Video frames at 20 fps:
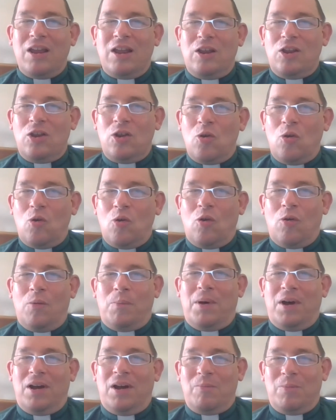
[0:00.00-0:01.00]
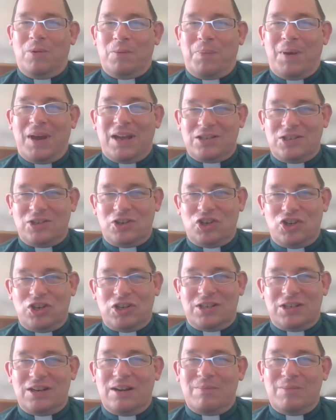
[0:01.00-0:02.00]
your Bible
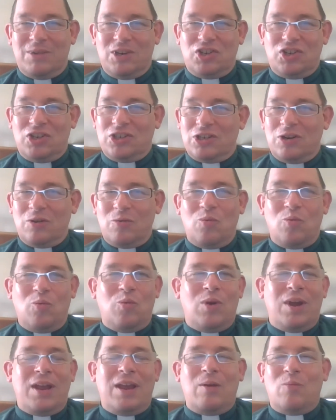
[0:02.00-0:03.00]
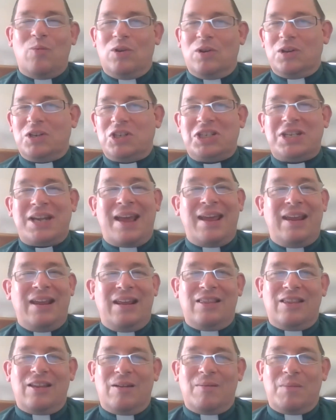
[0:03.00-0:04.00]
passages and images, and we will take
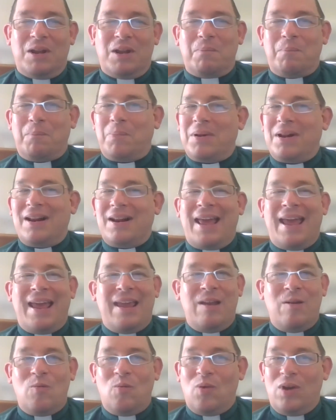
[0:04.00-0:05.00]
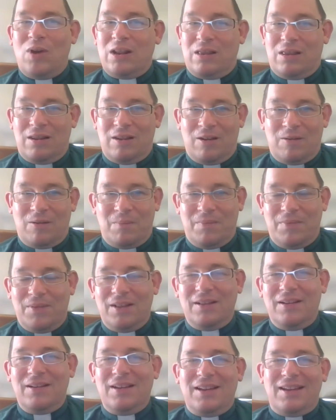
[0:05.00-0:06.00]
them and play with them
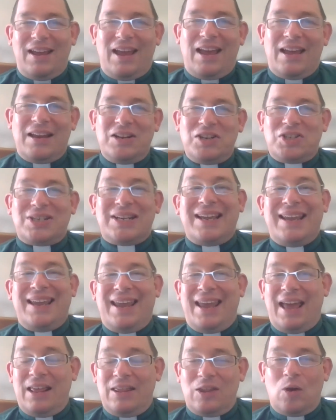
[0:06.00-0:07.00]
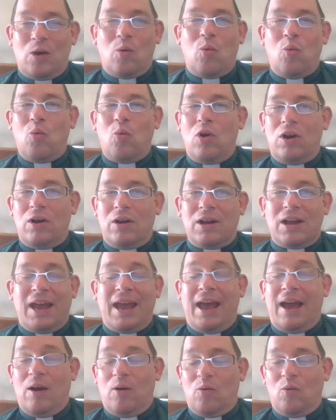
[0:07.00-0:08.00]
and together
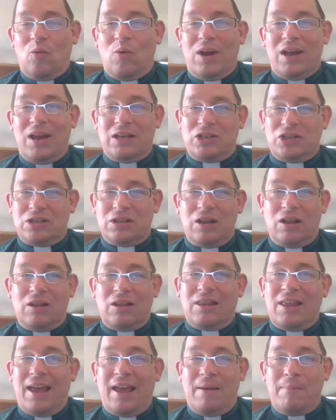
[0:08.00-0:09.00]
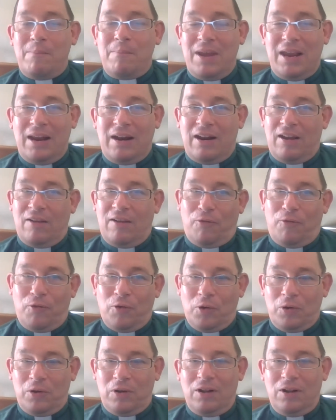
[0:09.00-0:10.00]
work out ways that they're
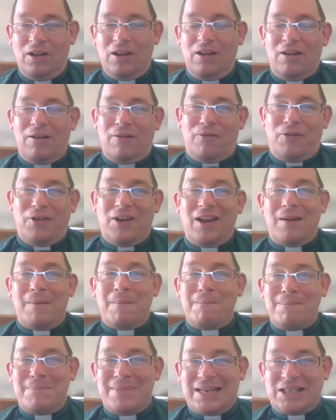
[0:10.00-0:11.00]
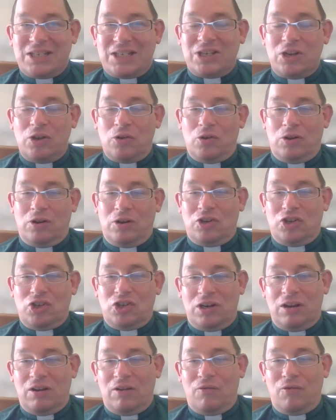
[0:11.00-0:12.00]
meaningful for a
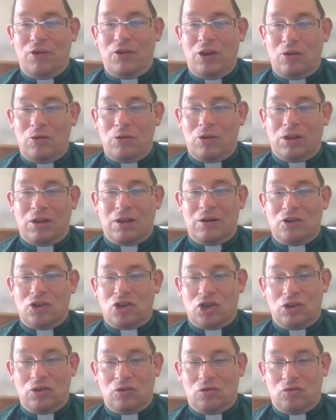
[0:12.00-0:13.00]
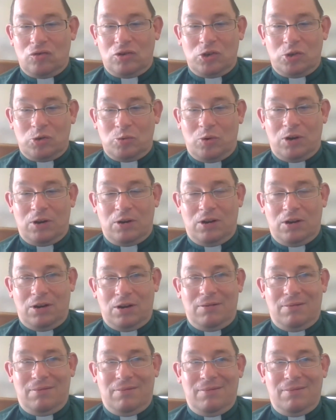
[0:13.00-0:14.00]
missiology of youth and children's work.